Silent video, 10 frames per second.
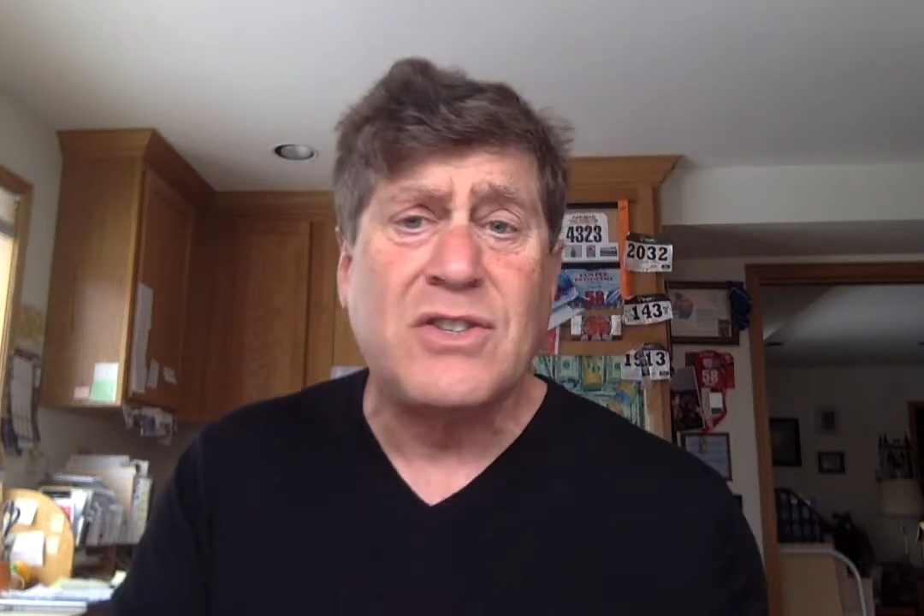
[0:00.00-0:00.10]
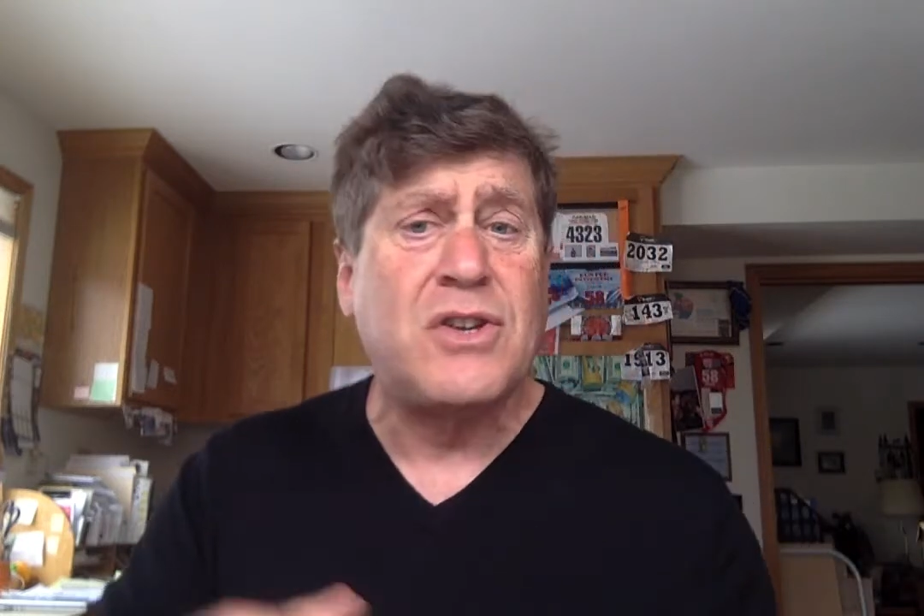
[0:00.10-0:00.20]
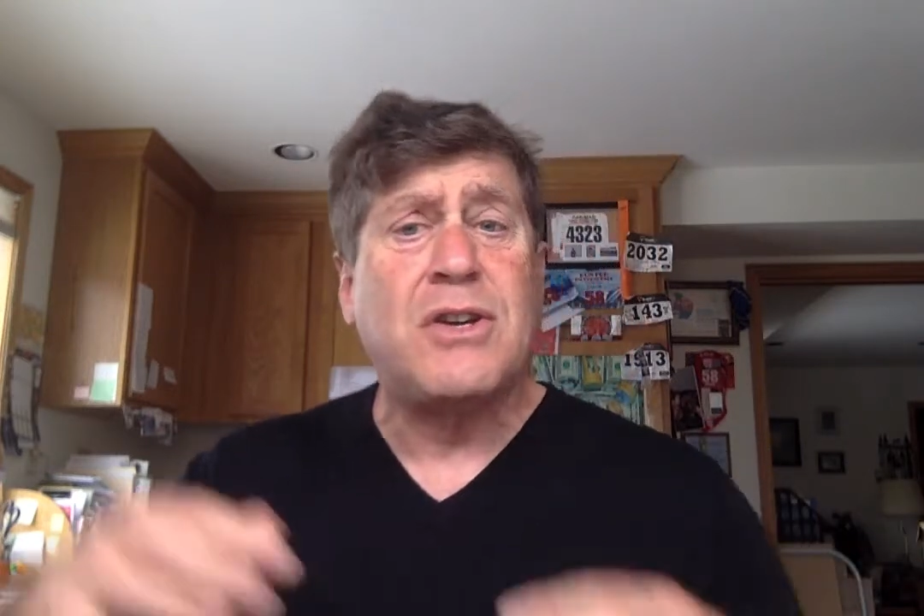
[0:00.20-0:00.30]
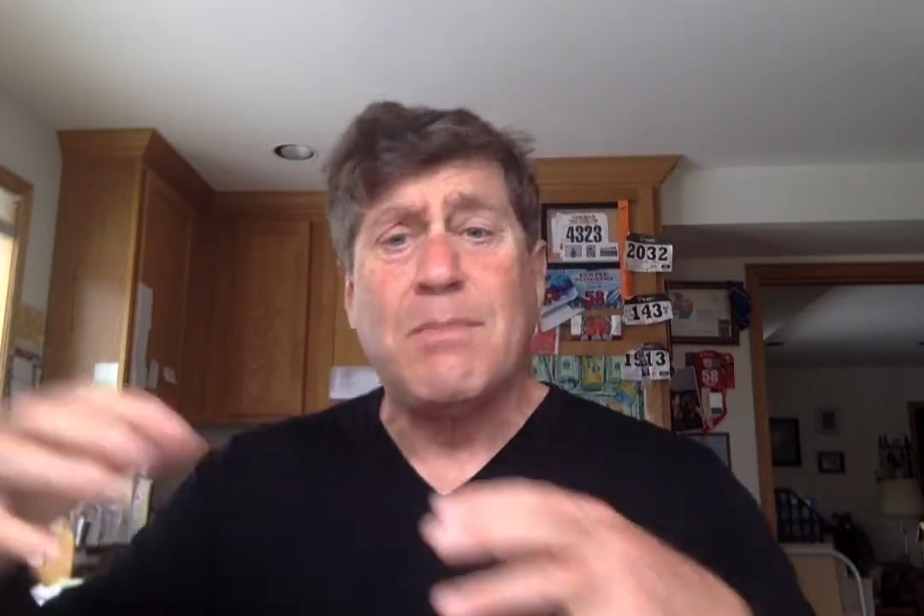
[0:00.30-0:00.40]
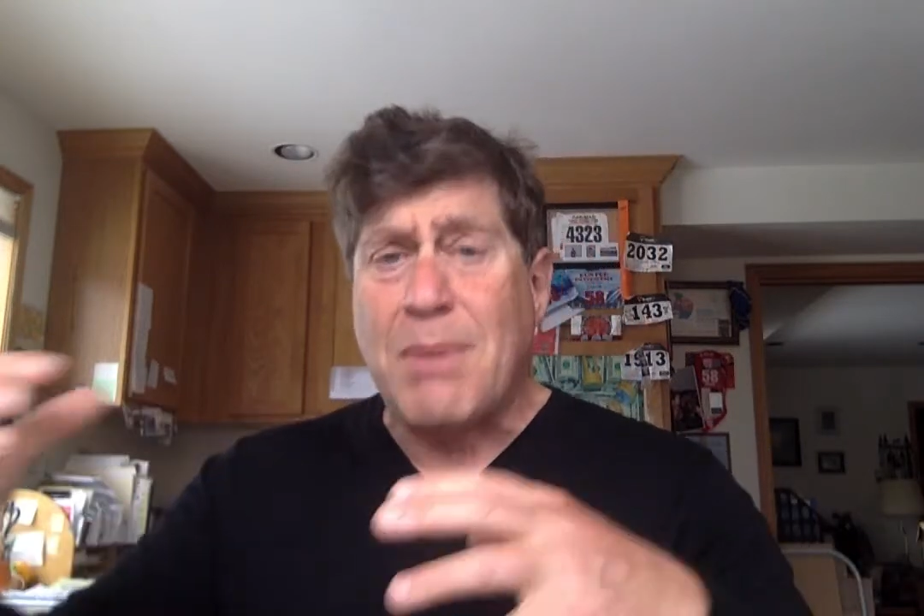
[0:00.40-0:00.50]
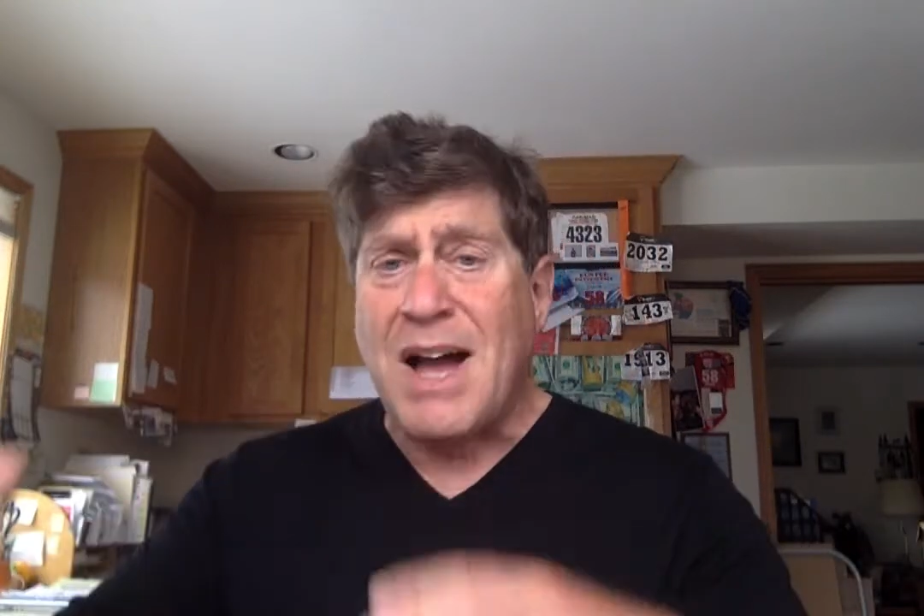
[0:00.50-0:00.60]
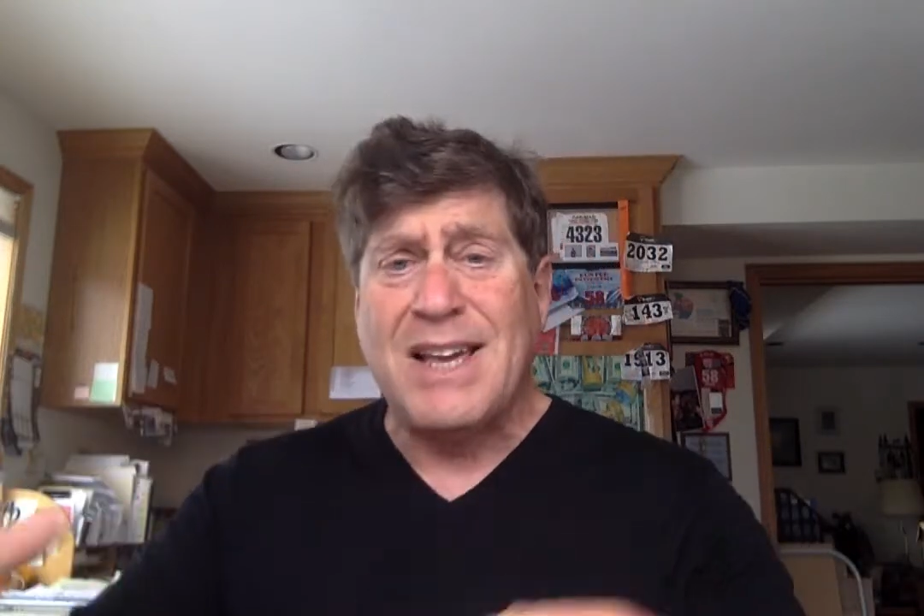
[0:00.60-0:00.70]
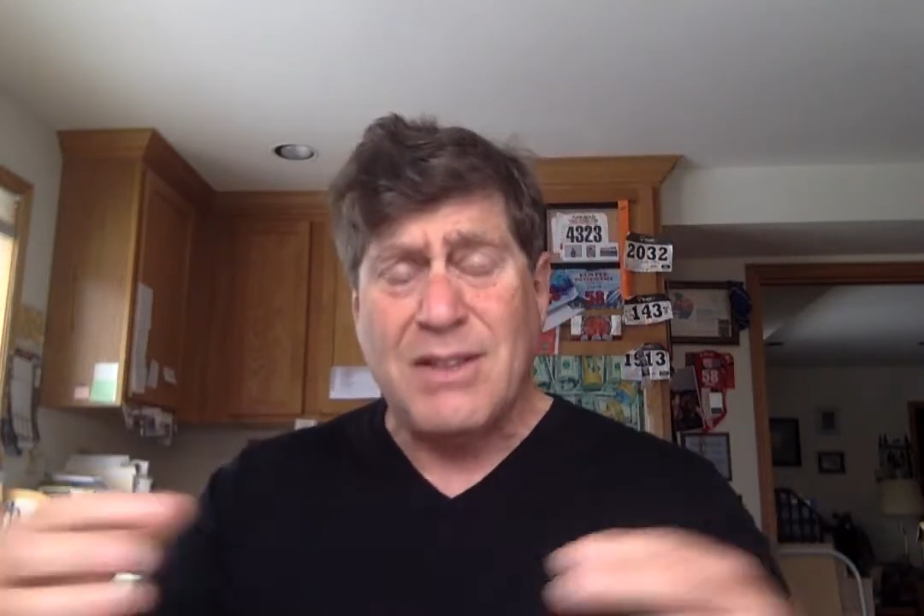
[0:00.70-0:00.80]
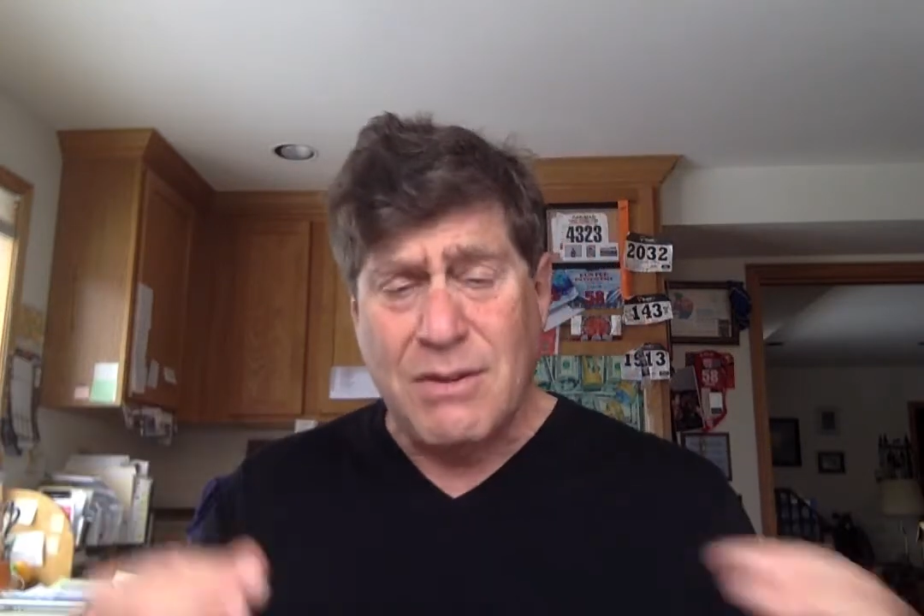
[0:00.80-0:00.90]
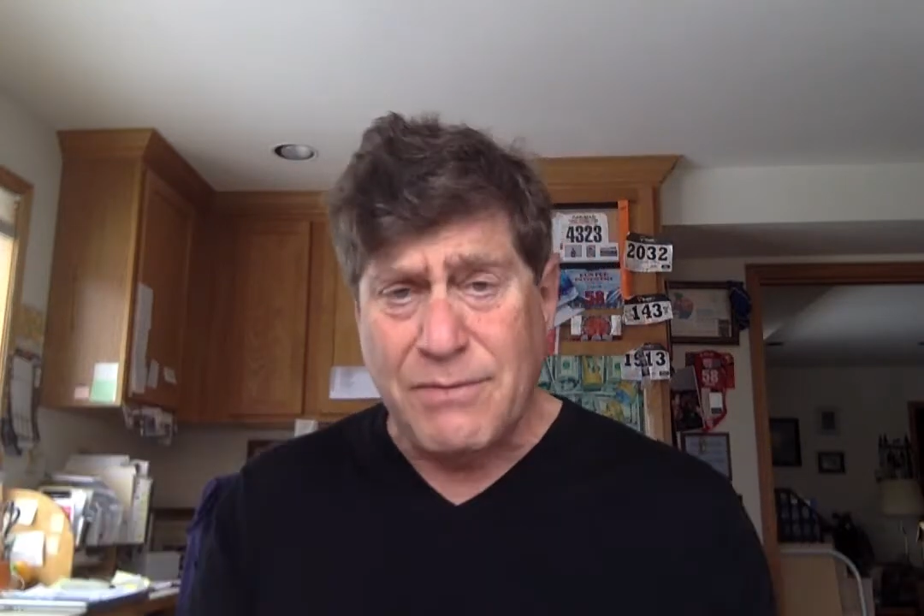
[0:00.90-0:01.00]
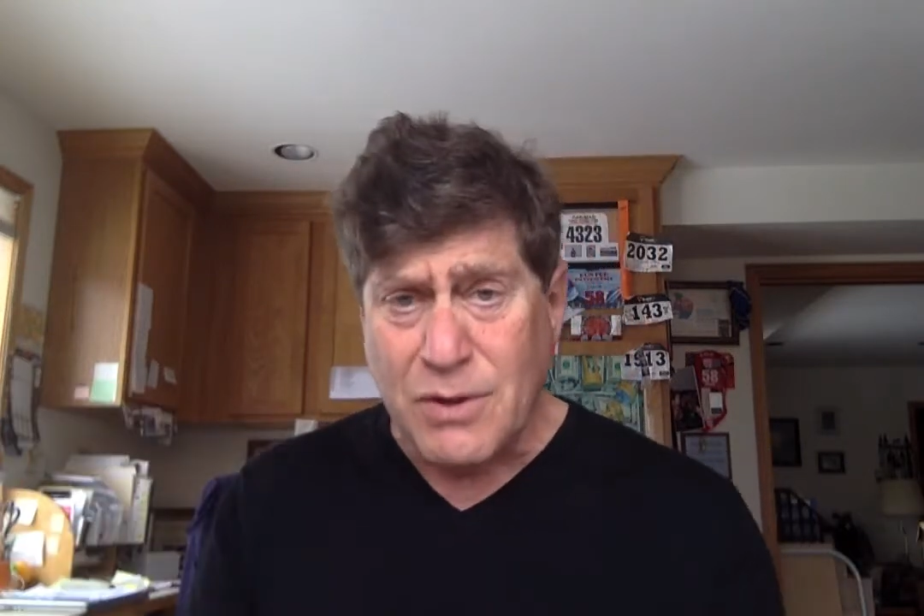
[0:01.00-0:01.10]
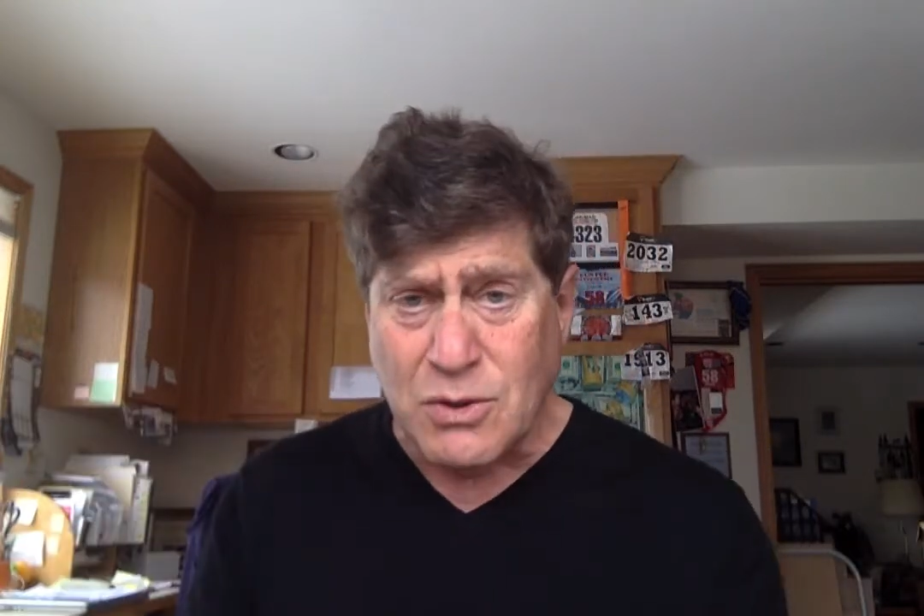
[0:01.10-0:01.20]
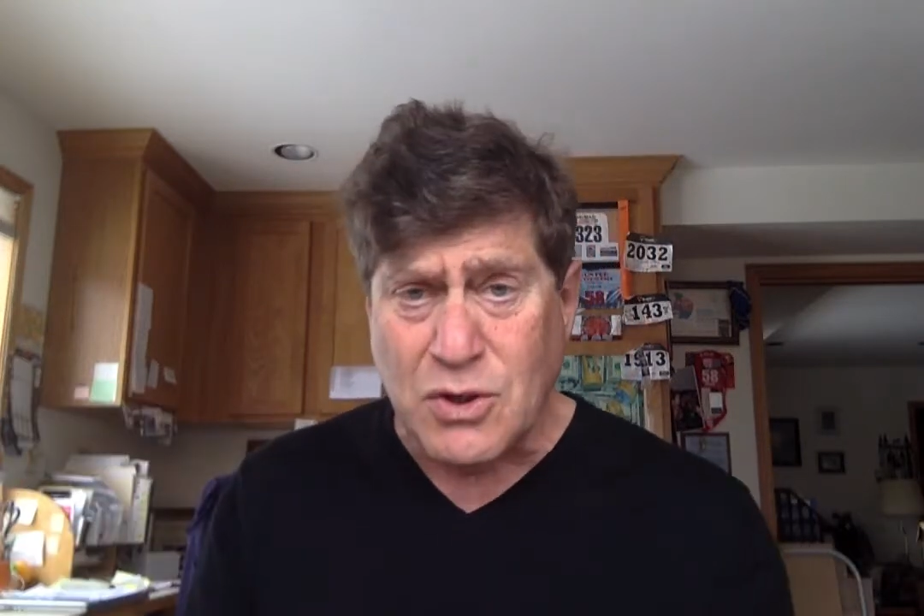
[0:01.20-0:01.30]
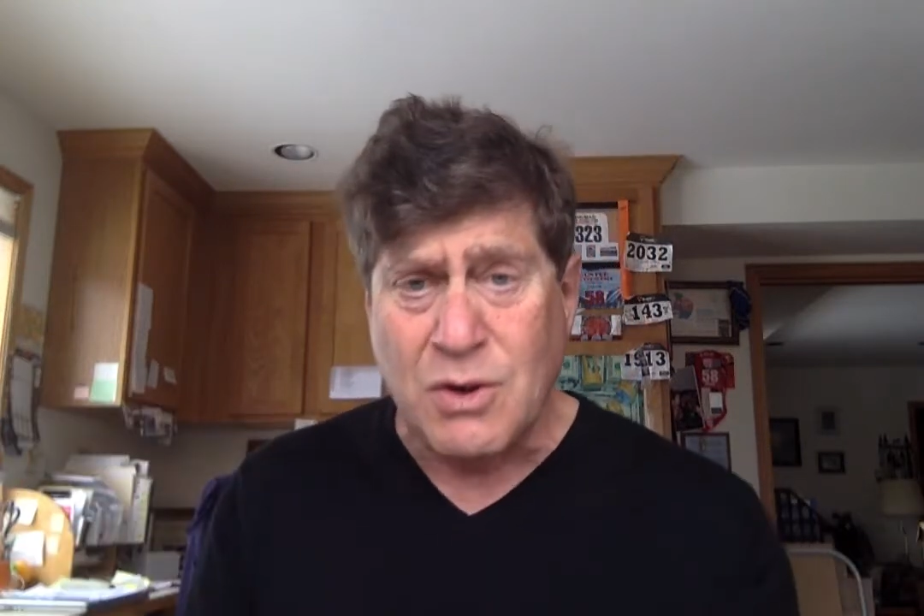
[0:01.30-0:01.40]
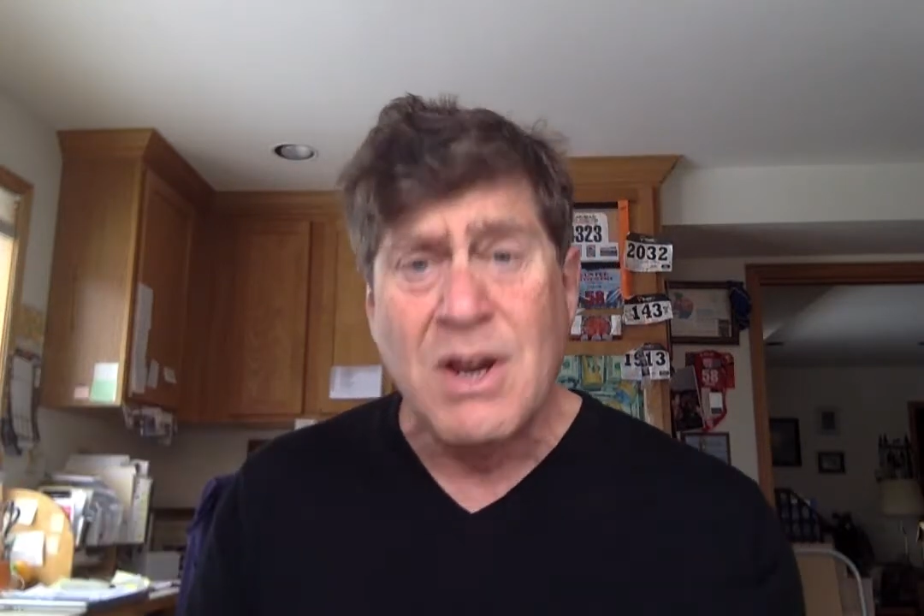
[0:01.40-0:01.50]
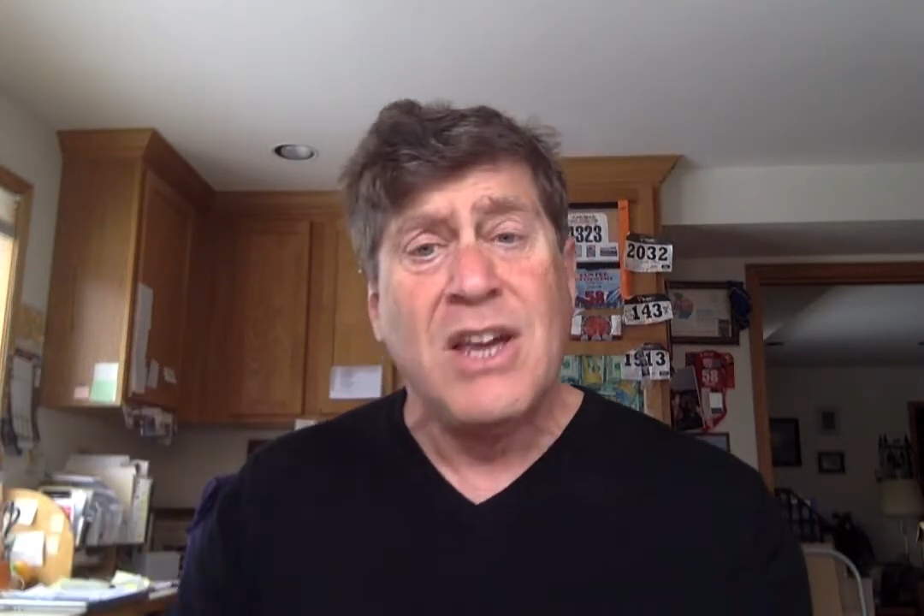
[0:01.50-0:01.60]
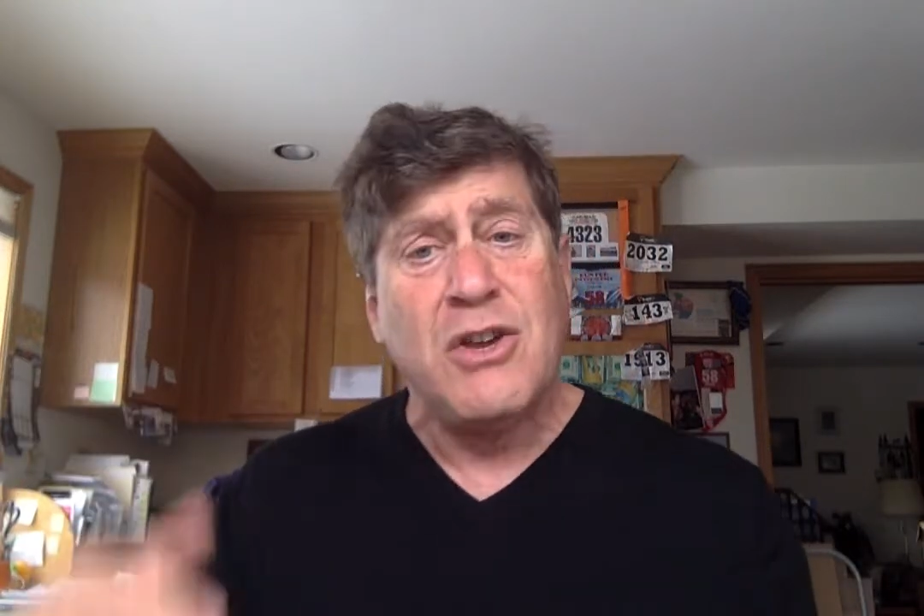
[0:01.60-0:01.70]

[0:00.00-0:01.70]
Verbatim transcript: so you can buy it in the future.